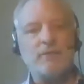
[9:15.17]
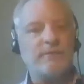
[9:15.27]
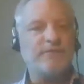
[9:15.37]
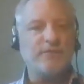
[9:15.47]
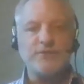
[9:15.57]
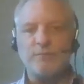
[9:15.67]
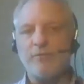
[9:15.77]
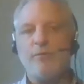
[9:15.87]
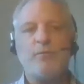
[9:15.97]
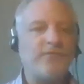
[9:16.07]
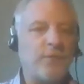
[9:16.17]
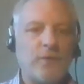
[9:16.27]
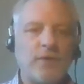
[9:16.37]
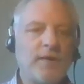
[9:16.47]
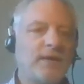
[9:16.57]
on the Reverser Pro
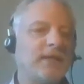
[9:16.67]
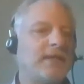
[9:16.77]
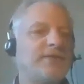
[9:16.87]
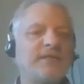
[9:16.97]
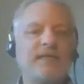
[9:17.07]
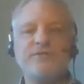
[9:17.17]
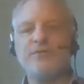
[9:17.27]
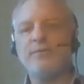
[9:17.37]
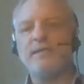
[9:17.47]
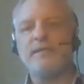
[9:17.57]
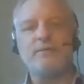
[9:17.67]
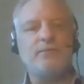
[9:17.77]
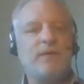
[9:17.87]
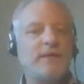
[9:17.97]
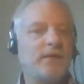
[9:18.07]
4. Then in 2002, I did
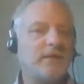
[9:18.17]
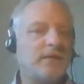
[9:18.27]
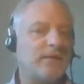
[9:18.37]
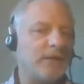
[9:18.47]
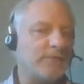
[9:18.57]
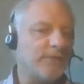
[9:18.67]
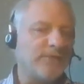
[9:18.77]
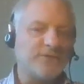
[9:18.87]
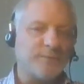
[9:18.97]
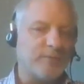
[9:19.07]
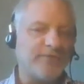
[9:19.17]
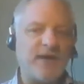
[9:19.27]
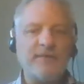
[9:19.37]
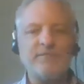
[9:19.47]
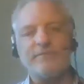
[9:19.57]
one on Reverser Pro
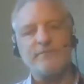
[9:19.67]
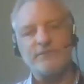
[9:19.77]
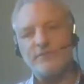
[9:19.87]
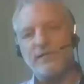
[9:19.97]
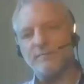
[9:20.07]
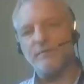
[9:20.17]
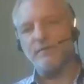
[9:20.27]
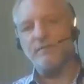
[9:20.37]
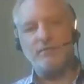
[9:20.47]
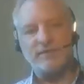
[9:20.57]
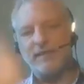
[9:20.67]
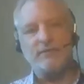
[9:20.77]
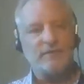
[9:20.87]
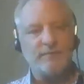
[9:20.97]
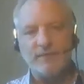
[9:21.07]
5 and Reverser Expert in
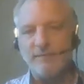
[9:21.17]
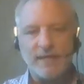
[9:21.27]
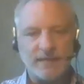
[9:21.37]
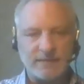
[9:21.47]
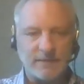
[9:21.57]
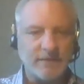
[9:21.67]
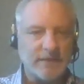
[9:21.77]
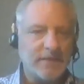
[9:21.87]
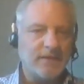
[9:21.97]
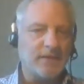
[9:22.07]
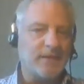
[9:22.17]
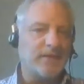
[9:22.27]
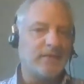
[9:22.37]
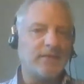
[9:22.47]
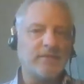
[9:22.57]
Multilingual Computing Magazine
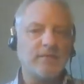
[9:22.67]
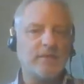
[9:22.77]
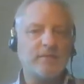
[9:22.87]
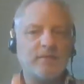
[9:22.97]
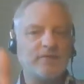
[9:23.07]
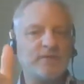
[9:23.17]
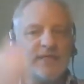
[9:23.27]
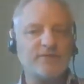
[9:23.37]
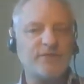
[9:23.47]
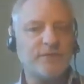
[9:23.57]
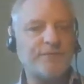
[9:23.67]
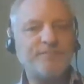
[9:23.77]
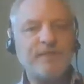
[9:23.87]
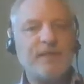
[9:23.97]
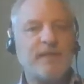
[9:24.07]
in 2002.
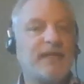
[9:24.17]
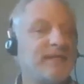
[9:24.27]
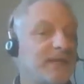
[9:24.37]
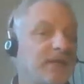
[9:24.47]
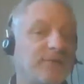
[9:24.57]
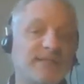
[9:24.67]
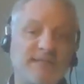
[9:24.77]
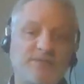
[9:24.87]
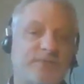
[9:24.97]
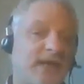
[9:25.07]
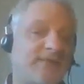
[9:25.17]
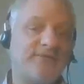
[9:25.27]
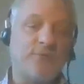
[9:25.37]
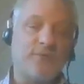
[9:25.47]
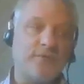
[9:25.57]
Then I did another one, Sistran
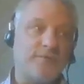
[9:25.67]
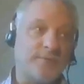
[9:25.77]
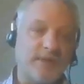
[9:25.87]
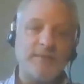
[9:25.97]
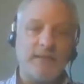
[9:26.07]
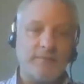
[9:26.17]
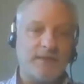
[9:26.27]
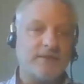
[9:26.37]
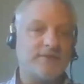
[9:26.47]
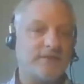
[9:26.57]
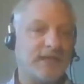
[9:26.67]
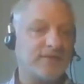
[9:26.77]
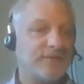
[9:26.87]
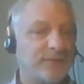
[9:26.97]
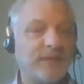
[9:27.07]
for Premium in
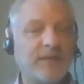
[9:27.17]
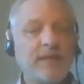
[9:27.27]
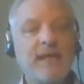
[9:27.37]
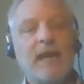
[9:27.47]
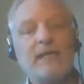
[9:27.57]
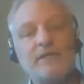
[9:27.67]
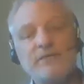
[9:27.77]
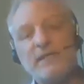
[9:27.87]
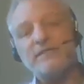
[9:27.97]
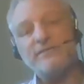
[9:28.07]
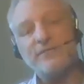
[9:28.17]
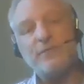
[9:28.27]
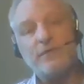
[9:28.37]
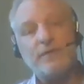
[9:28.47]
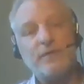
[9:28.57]
2003. And in
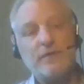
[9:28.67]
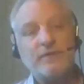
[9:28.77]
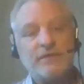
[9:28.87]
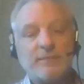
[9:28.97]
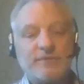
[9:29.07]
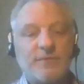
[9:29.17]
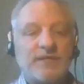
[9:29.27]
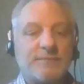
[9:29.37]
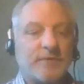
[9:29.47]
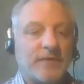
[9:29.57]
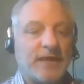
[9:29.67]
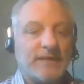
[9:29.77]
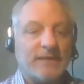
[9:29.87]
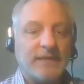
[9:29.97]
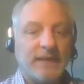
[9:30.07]
2004, Thomas Westmer and I
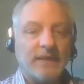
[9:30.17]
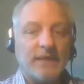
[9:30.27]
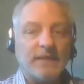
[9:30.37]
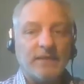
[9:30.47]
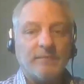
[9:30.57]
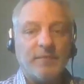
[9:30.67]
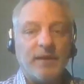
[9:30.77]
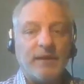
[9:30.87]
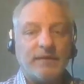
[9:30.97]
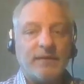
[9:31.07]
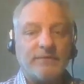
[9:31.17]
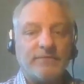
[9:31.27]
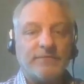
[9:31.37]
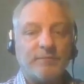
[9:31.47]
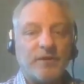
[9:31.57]
did a combined kind
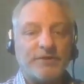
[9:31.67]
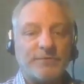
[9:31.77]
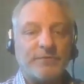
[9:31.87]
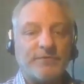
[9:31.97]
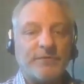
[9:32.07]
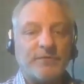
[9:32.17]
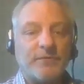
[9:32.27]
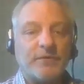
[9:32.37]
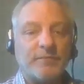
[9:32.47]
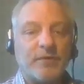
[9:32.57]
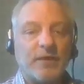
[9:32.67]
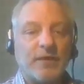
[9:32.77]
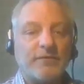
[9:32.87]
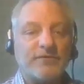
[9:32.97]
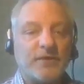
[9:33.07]
of project review or
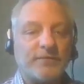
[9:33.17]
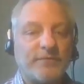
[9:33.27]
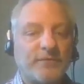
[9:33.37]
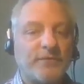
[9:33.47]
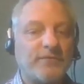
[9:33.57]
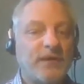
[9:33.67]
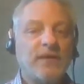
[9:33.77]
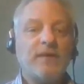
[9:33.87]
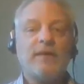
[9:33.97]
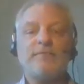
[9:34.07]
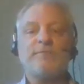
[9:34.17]
software review of